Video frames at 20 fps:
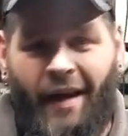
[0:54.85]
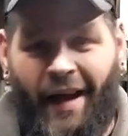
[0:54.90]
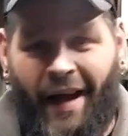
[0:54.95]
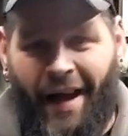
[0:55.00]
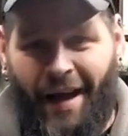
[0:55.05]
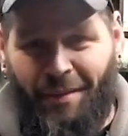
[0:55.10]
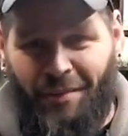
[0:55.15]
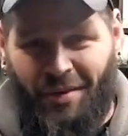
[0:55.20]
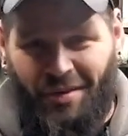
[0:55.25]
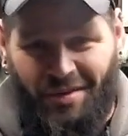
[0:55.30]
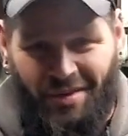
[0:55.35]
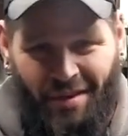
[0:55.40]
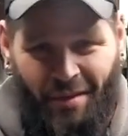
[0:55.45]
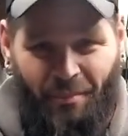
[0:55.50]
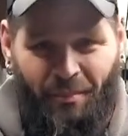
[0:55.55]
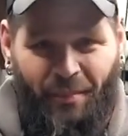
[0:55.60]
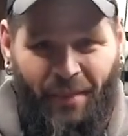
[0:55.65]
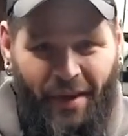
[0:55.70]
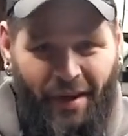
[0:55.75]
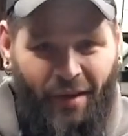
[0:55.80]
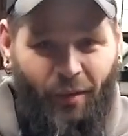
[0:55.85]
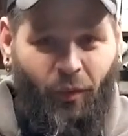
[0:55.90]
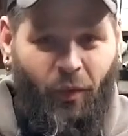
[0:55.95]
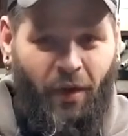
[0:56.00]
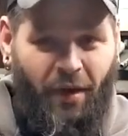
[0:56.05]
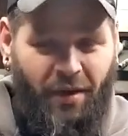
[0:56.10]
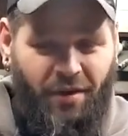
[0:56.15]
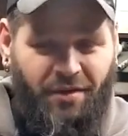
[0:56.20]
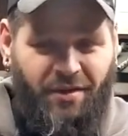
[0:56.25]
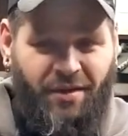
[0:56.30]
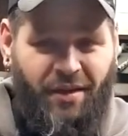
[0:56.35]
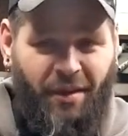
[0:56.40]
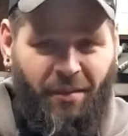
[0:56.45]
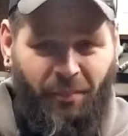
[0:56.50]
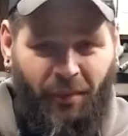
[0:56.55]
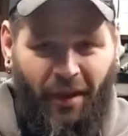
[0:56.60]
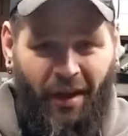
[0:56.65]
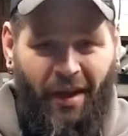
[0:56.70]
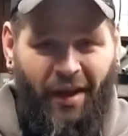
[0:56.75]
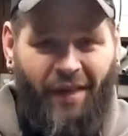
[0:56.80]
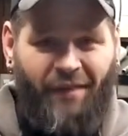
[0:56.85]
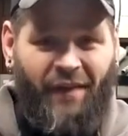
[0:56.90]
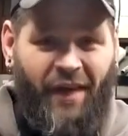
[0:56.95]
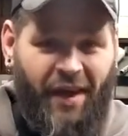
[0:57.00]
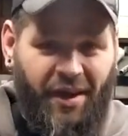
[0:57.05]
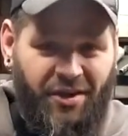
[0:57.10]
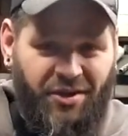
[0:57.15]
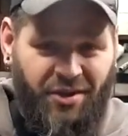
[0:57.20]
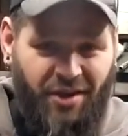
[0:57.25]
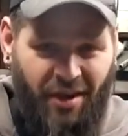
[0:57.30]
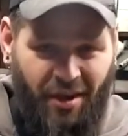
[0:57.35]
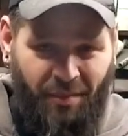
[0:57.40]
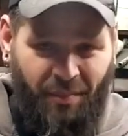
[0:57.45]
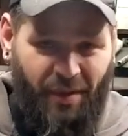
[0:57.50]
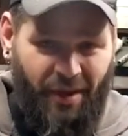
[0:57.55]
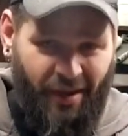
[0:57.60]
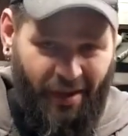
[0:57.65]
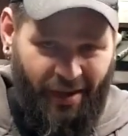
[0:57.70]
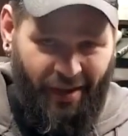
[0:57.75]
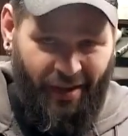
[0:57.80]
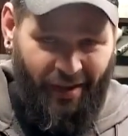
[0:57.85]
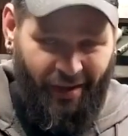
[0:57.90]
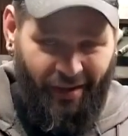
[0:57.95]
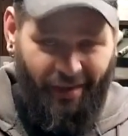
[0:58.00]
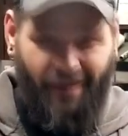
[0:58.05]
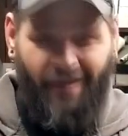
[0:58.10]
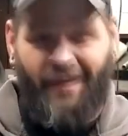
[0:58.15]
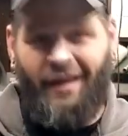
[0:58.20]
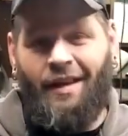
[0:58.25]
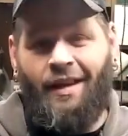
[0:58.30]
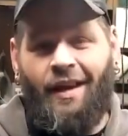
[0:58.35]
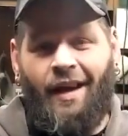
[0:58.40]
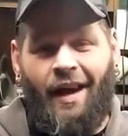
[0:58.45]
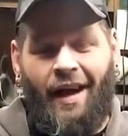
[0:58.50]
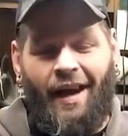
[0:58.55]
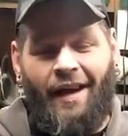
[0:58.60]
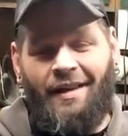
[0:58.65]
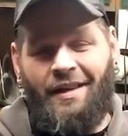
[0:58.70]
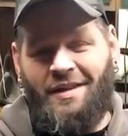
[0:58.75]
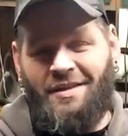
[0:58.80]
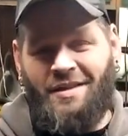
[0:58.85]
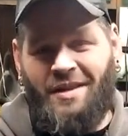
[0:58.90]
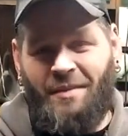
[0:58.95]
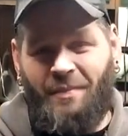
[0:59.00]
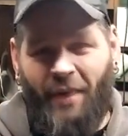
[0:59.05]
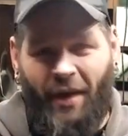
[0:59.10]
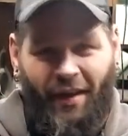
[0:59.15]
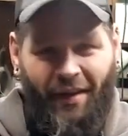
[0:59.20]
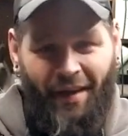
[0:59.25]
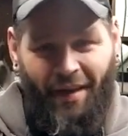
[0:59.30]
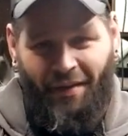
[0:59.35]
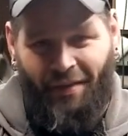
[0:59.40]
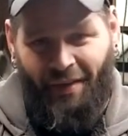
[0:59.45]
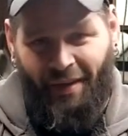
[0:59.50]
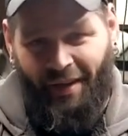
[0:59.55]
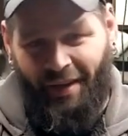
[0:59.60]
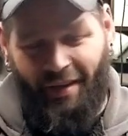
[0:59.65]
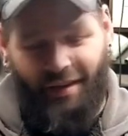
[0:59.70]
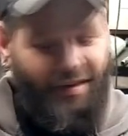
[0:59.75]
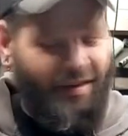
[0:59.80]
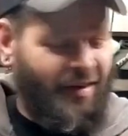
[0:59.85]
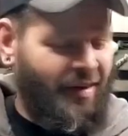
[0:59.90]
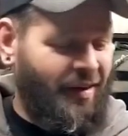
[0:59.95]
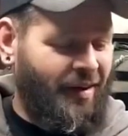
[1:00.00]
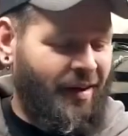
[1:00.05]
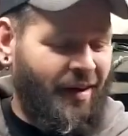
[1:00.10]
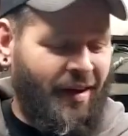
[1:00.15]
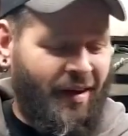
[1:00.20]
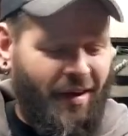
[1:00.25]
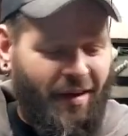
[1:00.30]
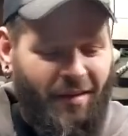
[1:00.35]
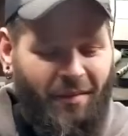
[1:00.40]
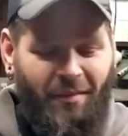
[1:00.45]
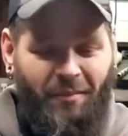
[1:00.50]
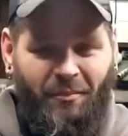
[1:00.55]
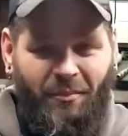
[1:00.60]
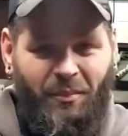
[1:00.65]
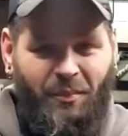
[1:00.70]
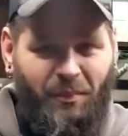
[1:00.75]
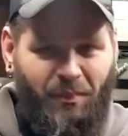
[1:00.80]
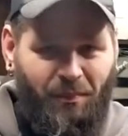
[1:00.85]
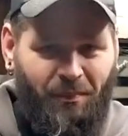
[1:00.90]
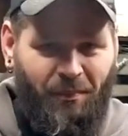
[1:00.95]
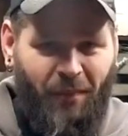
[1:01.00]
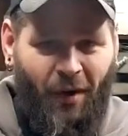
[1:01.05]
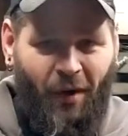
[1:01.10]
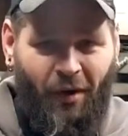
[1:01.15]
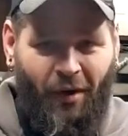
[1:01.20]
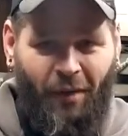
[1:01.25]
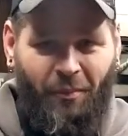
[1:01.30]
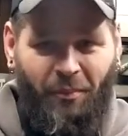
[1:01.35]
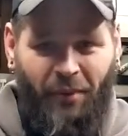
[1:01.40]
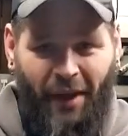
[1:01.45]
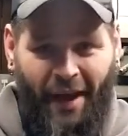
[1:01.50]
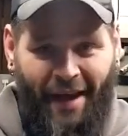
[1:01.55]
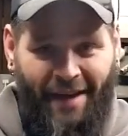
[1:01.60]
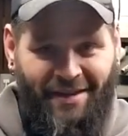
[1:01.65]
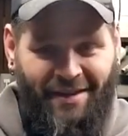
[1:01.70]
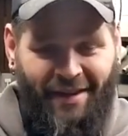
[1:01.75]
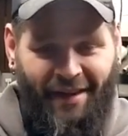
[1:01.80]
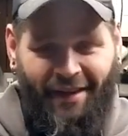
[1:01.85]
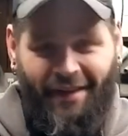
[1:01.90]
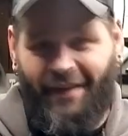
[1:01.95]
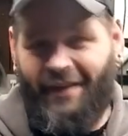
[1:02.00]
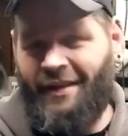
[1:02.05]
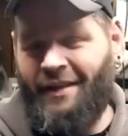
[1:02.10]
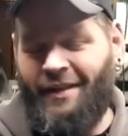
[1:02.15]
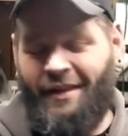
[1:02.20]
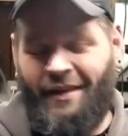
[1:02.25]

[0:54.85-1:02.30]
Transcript: I'm using a big 1-inch thick block of HDPE, high density polyethylene, hard plastic.